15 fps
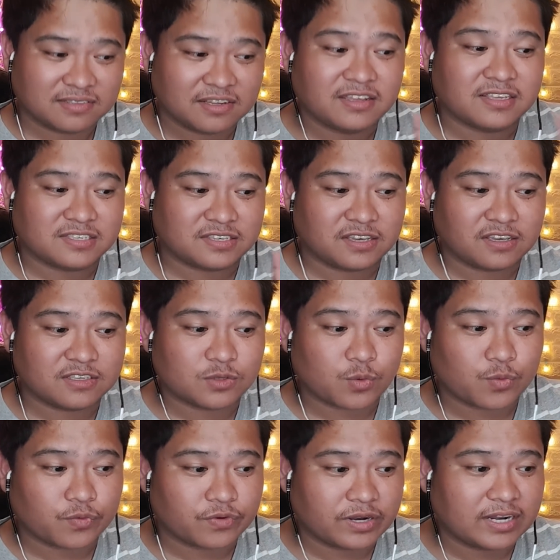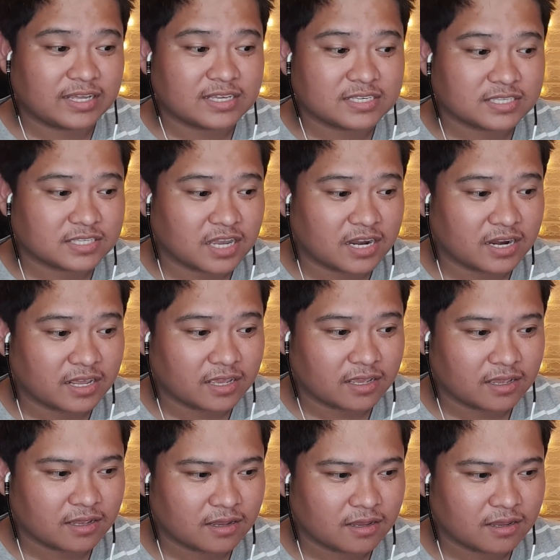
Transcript: This is really stunning.